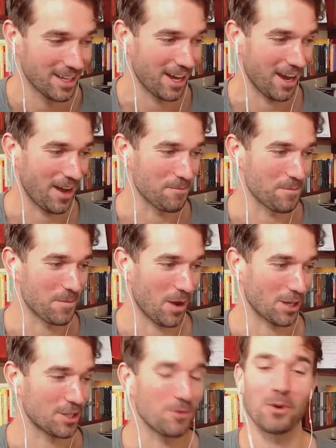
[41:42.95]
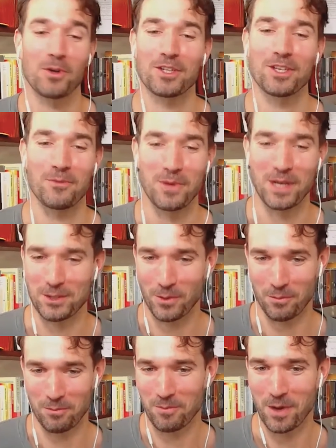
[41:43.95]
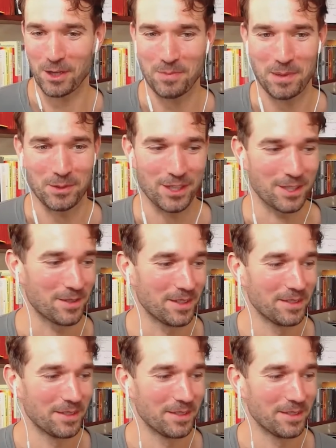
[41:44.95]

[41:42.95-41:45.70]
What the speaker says: I do wonder which one most people do.